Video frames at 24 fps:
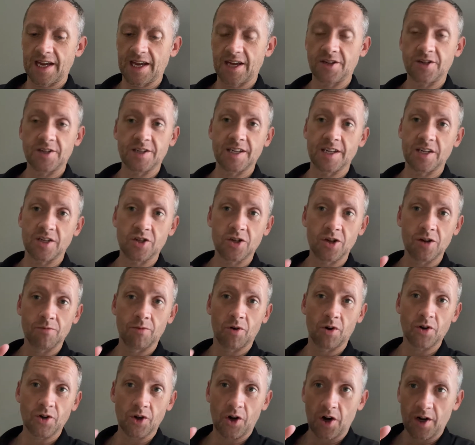I just need two
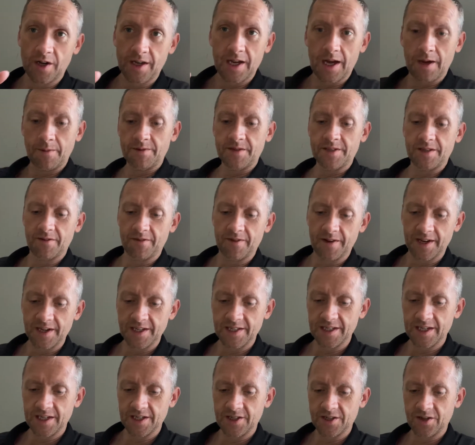more dark types to finish
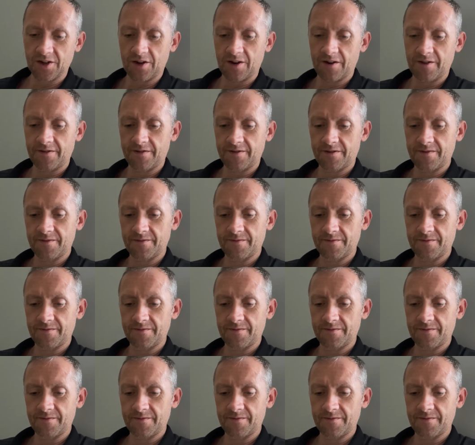this off.